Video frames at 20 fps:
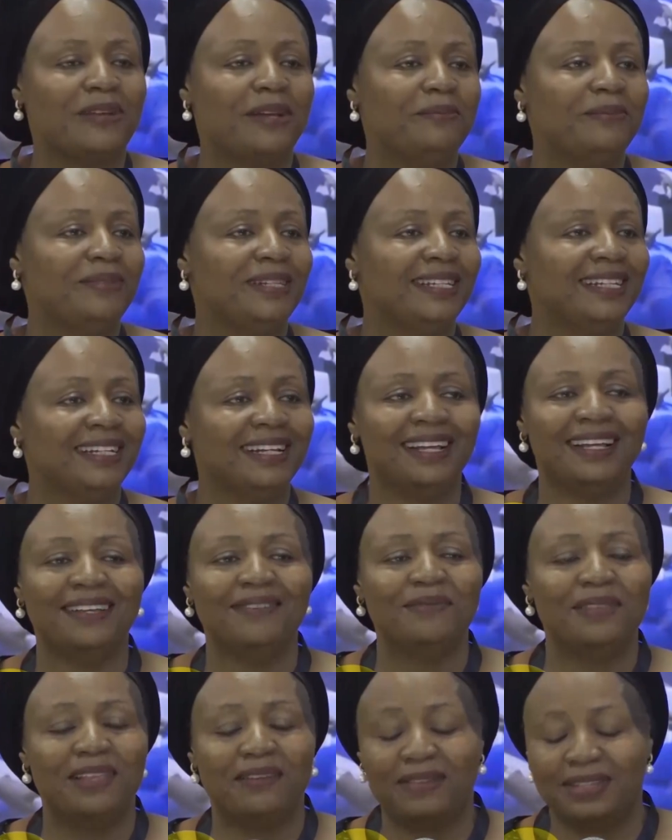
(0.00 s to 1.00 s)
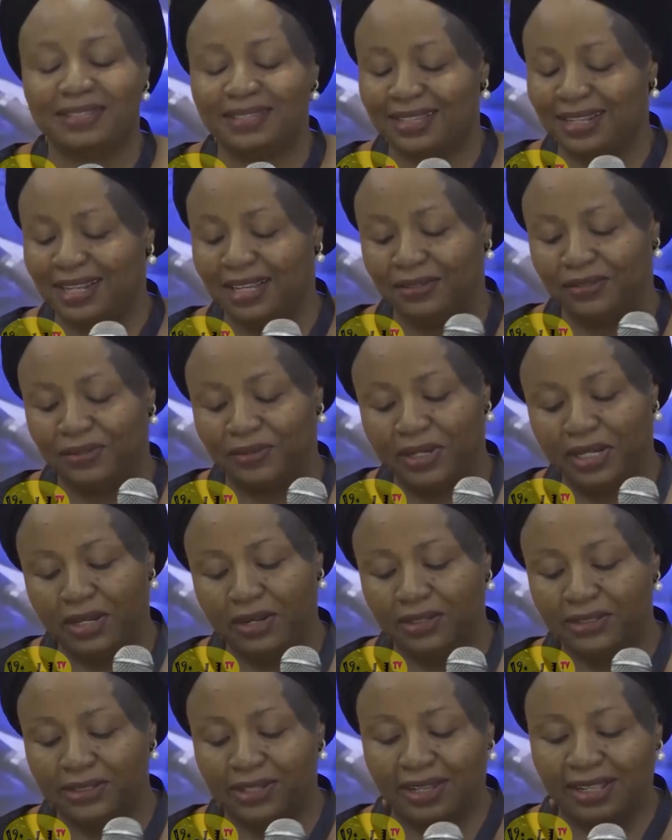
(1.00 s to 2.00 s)
trembling. Never seen $1
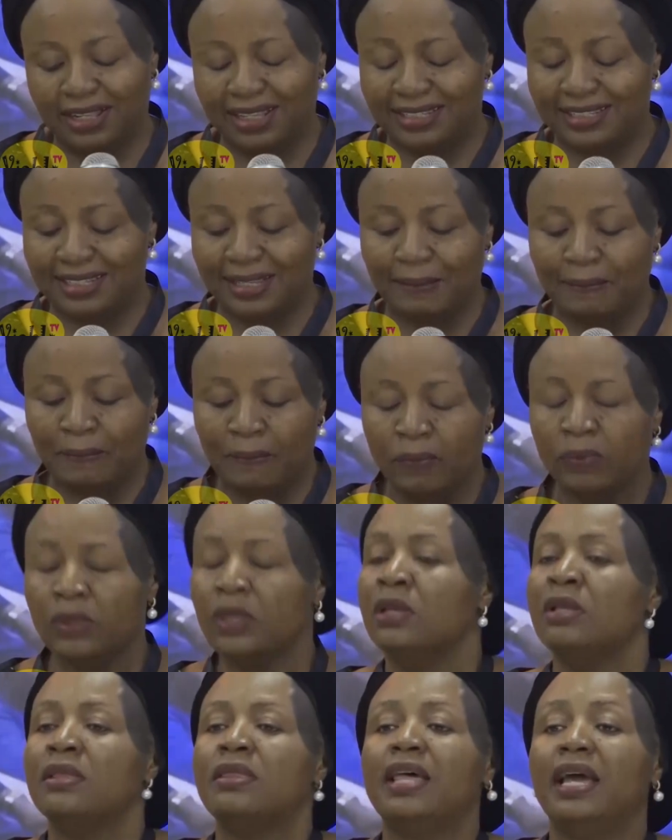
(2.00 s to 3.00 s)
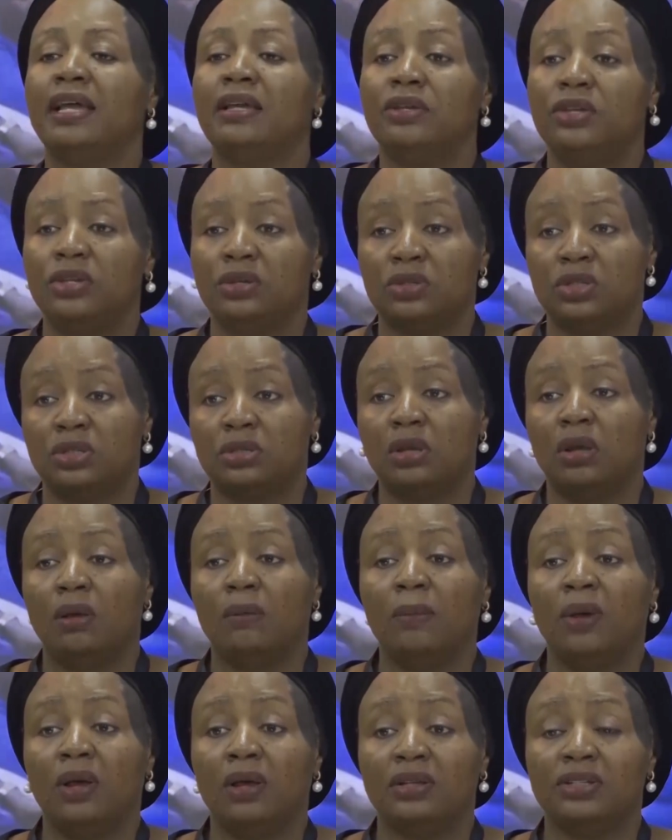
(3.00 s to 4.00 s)
trillion. Thank you so
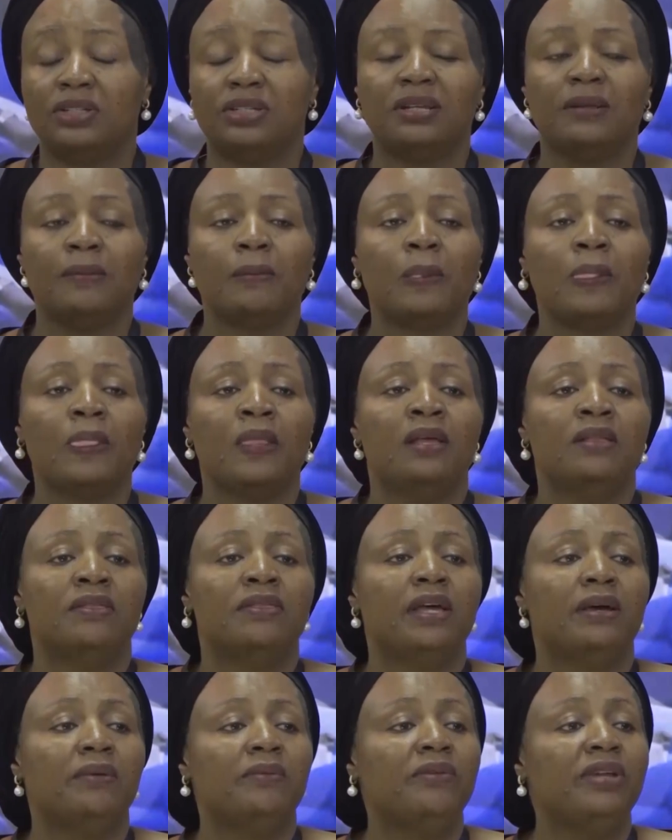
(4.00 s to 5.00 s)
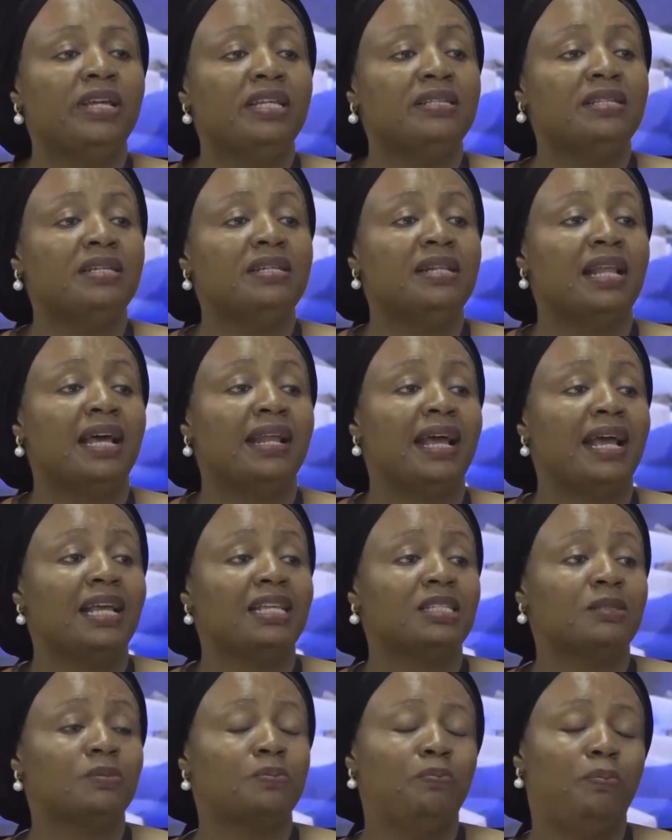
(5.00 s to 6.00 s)
much. The reason that
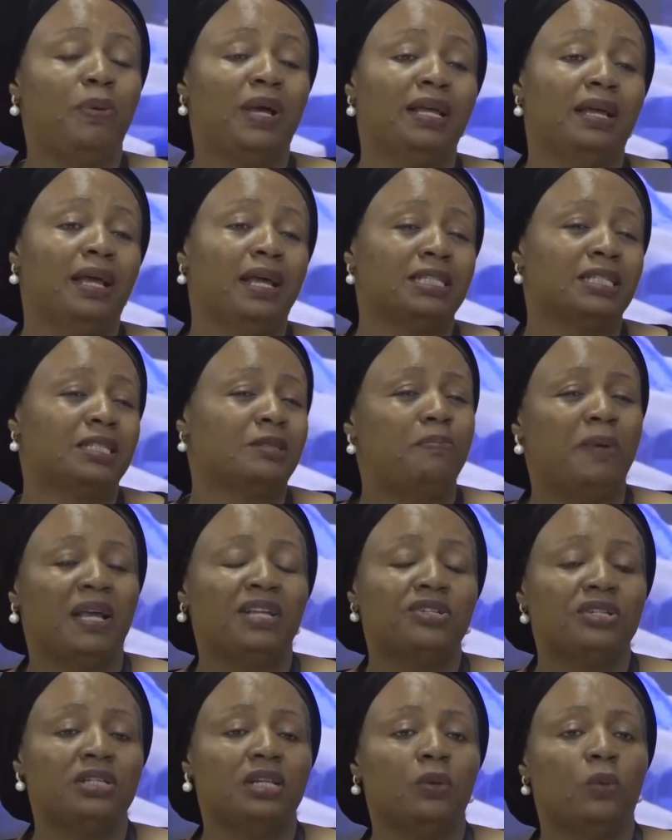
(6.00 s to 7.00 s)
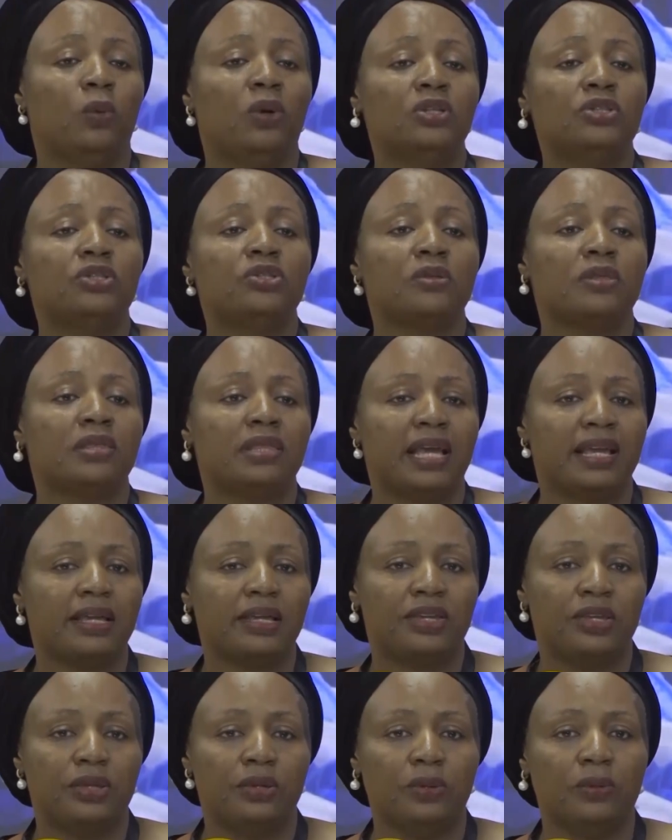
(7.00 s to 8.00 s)
I especially want to
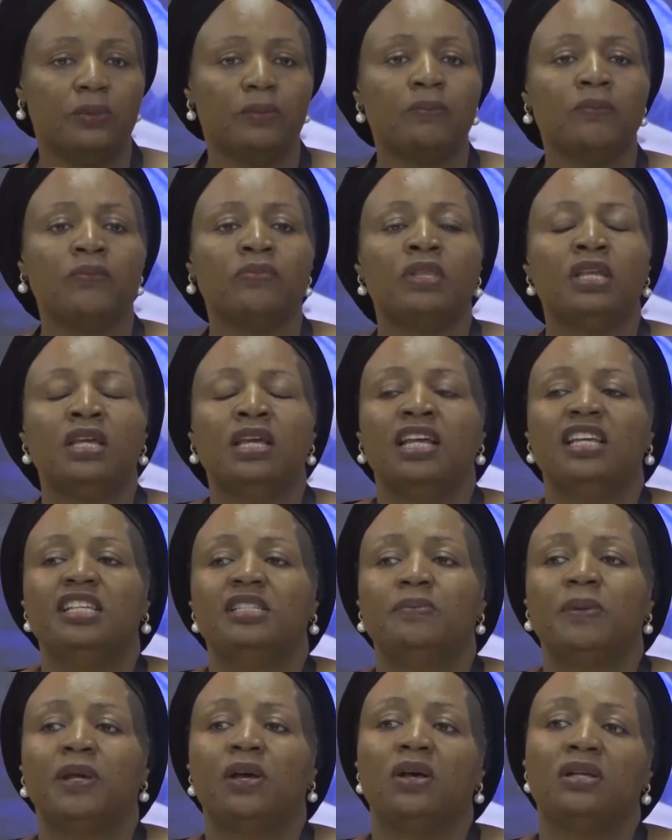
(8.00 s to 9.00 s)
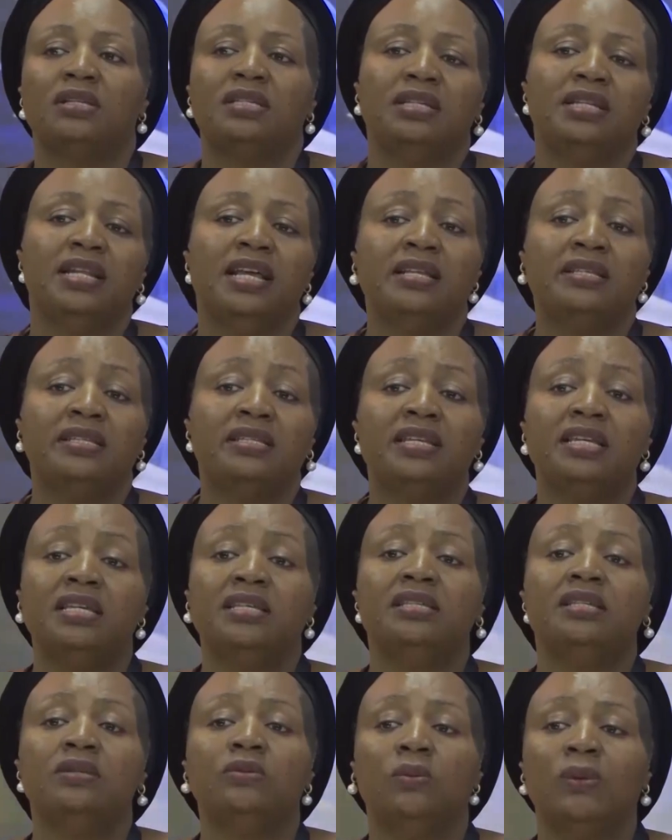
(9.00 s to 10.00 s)
thank you is because in a
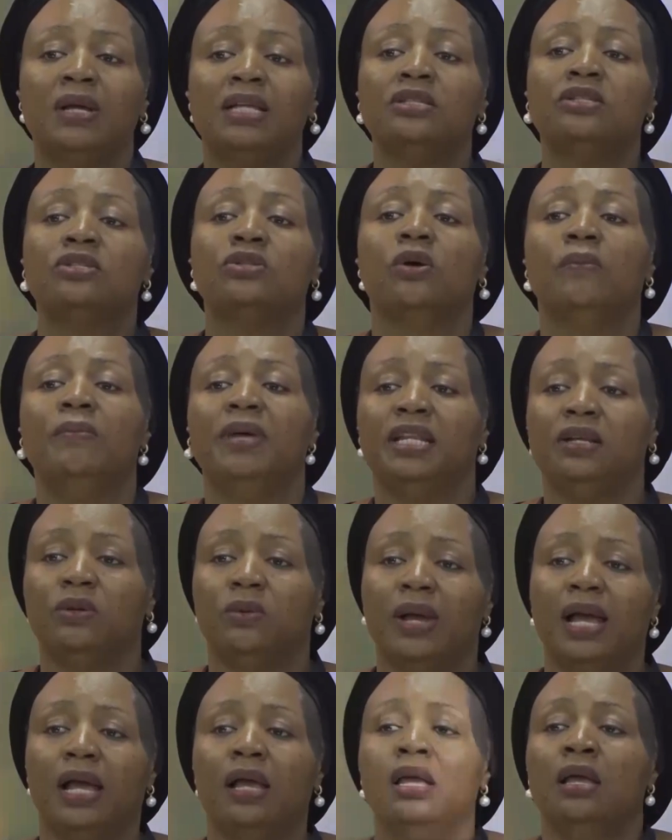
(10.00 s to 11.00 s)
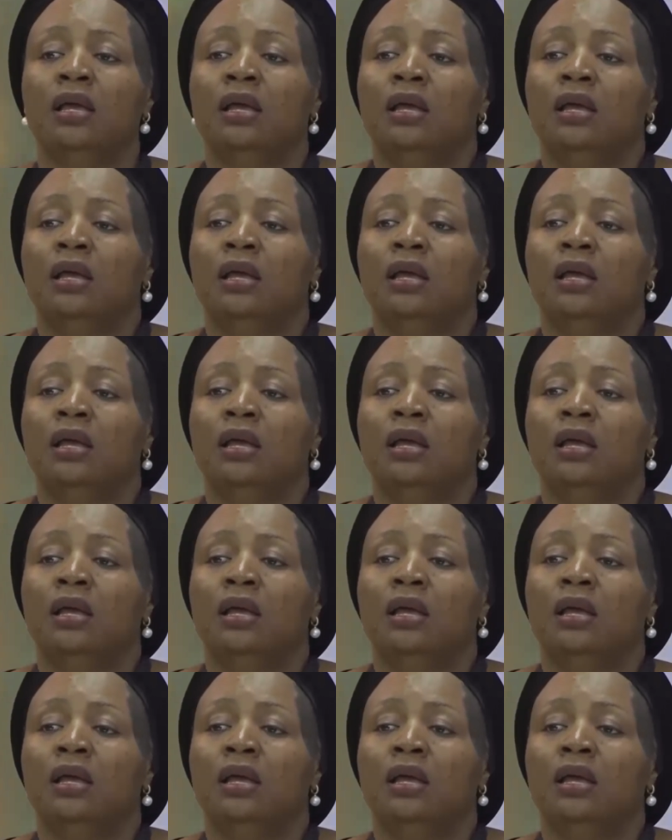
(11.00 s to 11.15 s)
season when so many were